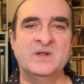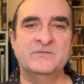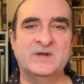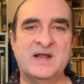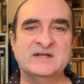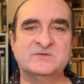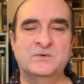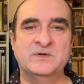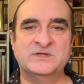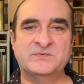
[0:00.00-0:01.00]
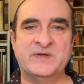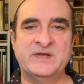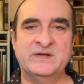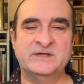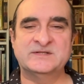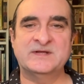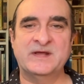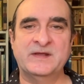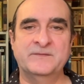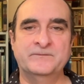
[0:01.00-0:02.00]
The last words we hear her
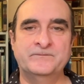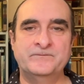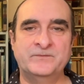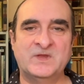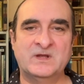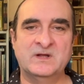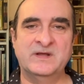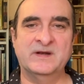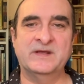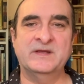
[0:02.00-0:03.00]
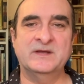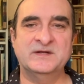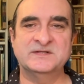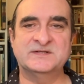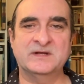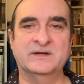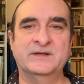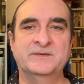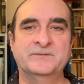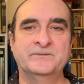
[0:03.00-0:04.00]
say, clearly and
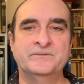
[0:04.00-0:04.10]
distinctly,